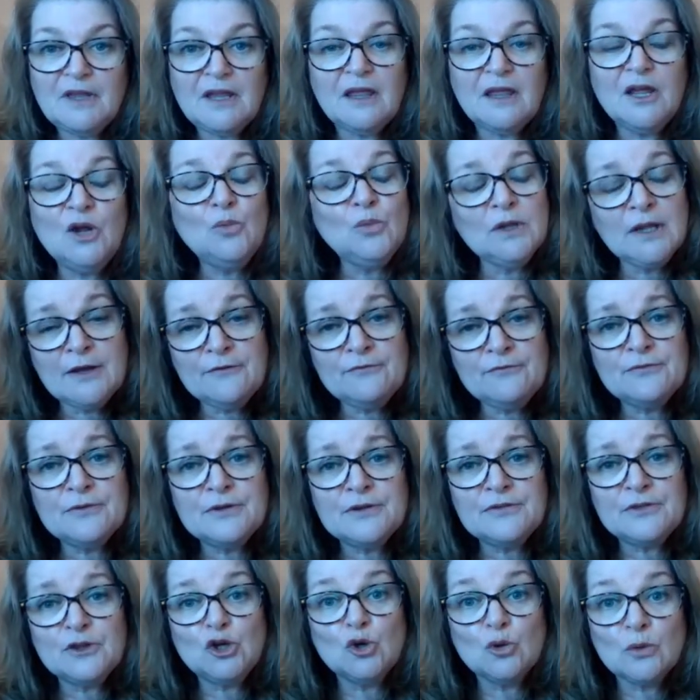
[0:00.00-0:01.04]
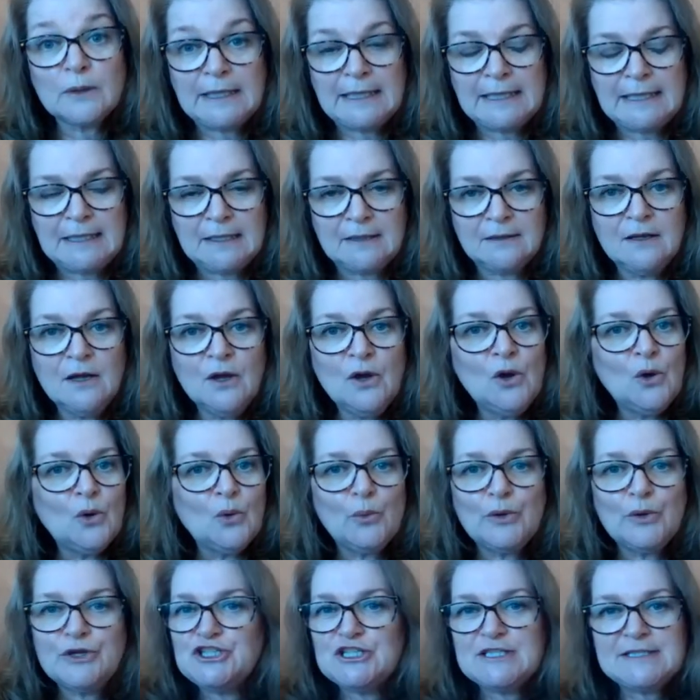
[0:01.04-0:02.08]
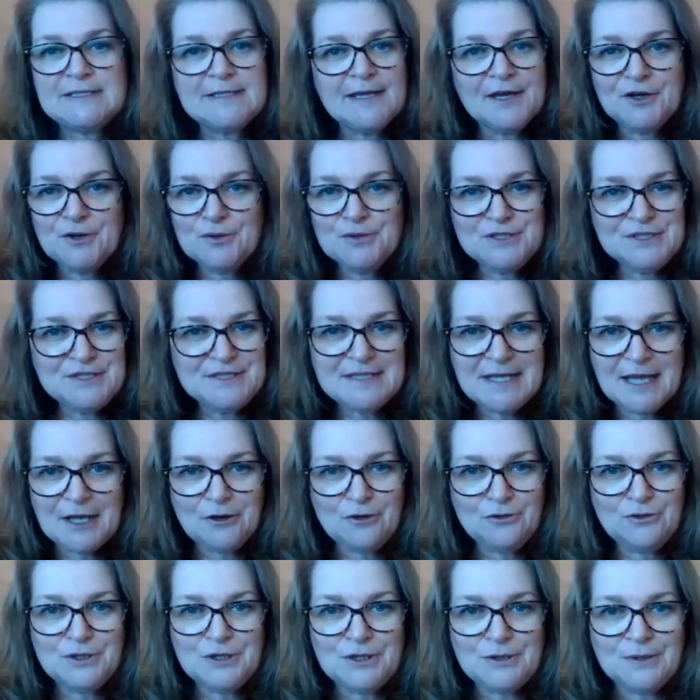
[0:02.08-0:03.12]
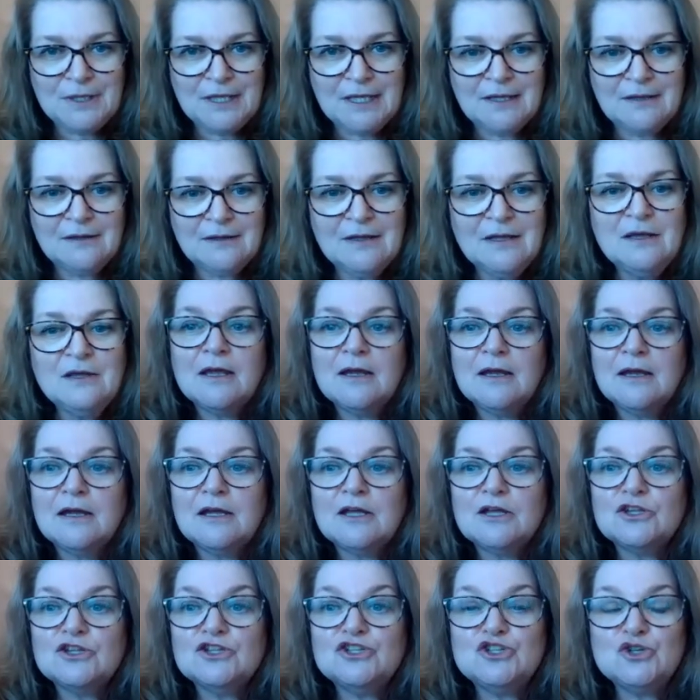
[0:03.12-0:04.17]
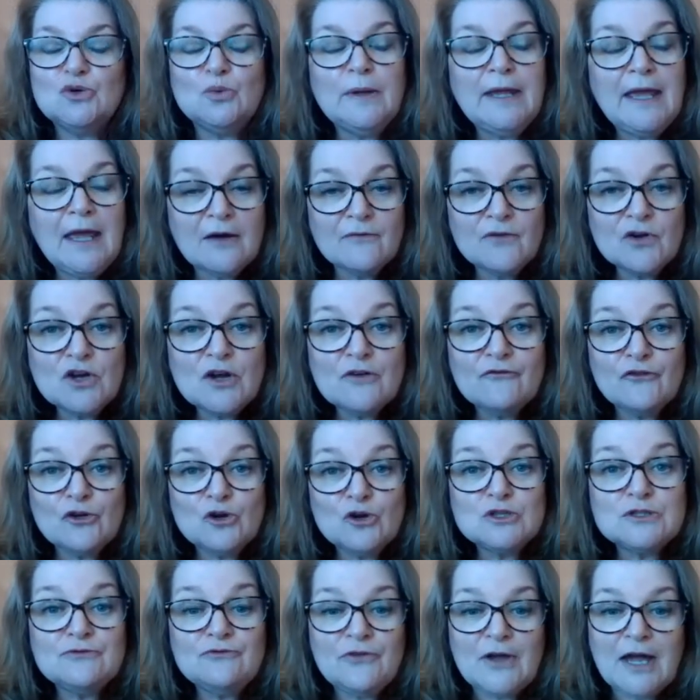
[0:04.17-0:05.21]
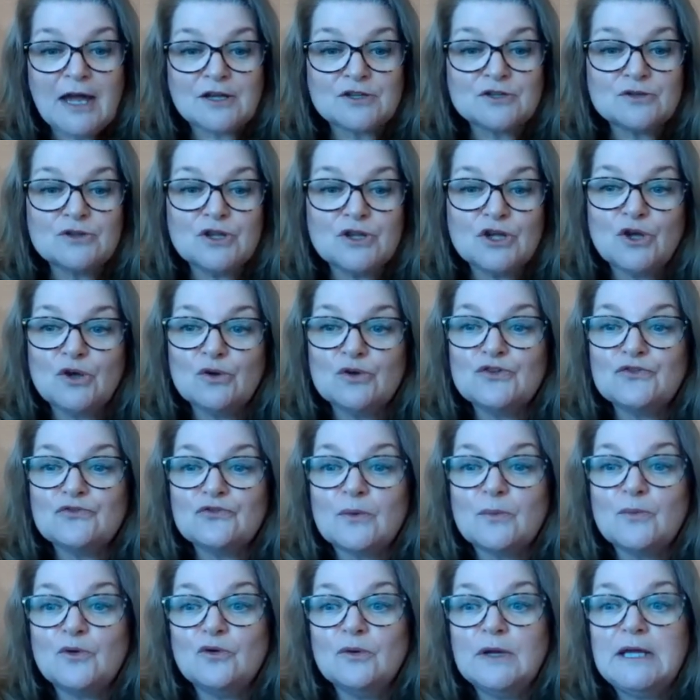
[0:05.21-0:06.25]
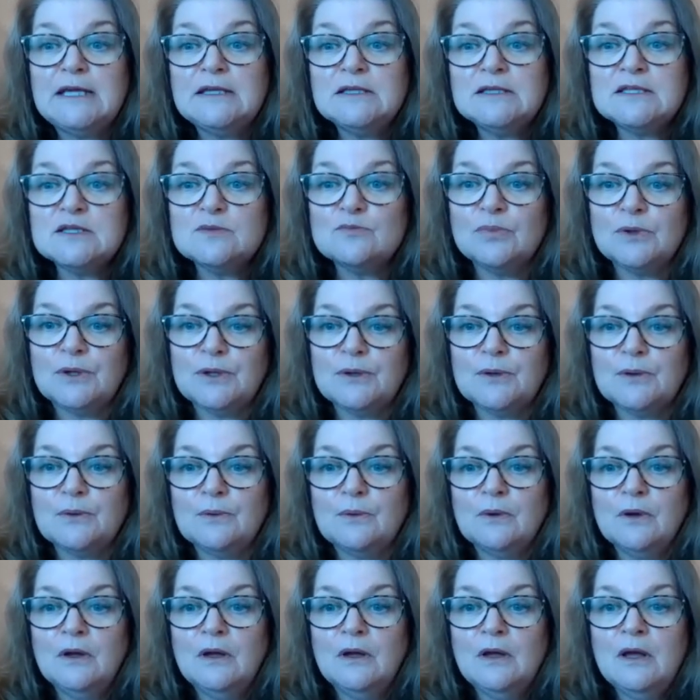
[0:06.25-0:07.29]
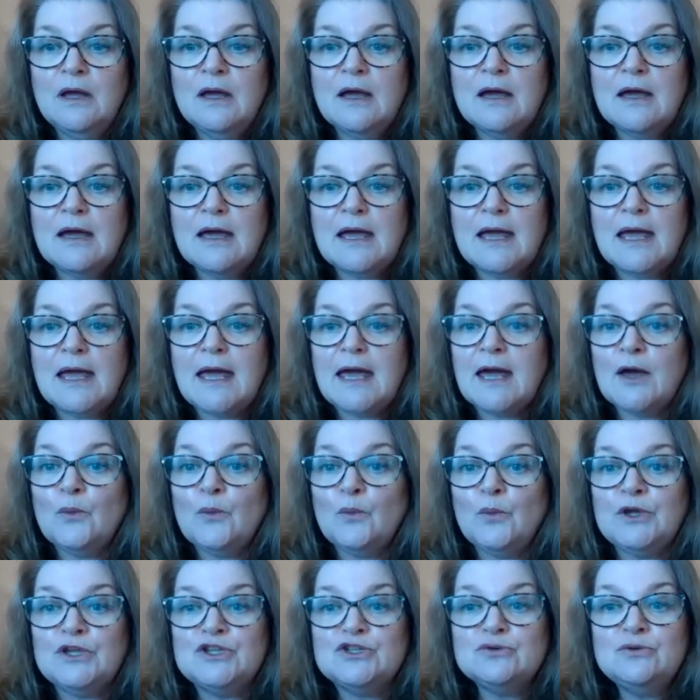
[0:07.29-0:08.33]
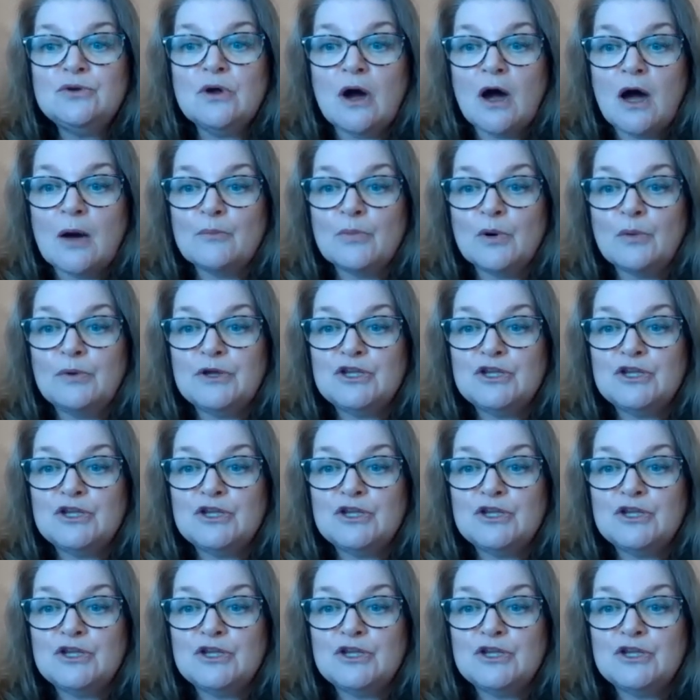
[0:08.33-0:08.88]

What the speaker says: And we're left with green, which is not our desired unit. Do we have a conversion factor that goes from green to blue? And we do not, but